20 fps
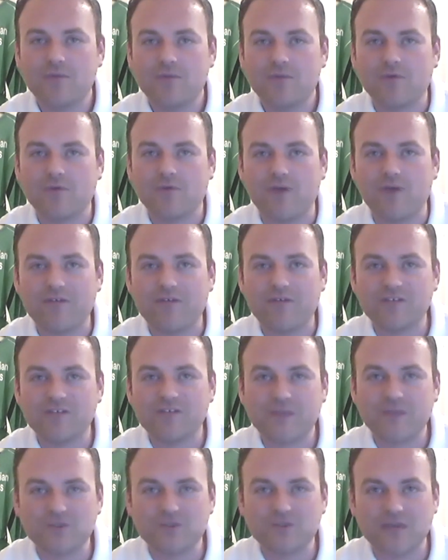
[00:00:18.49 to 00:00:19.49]
We've got a very
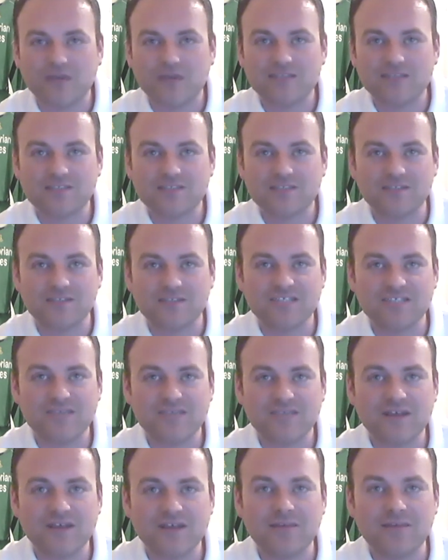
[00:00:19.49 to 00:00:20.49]
special guest this
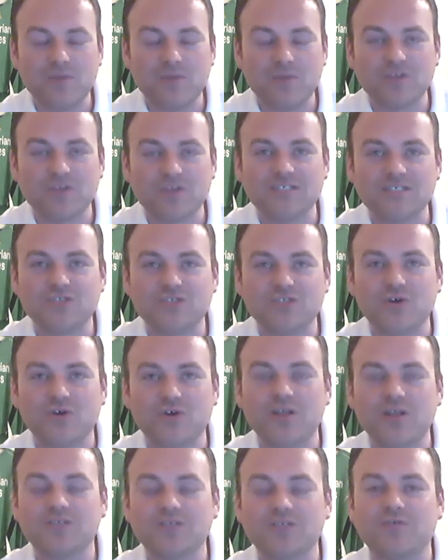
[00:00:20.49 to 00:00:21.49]
evening because he's
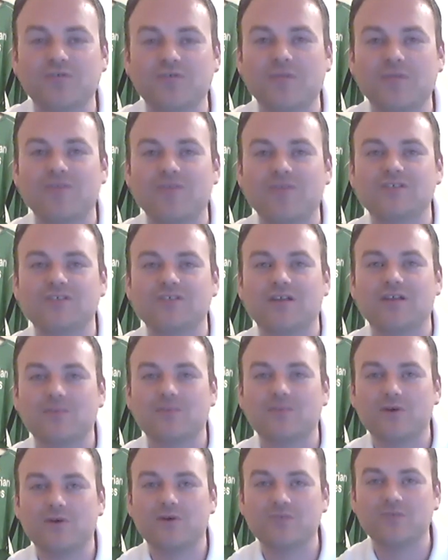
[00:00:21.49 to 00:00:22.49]
joining us from the other side of the
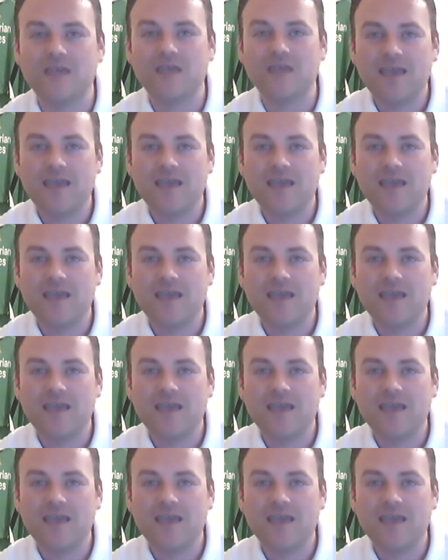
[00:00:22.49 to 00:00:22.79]
world.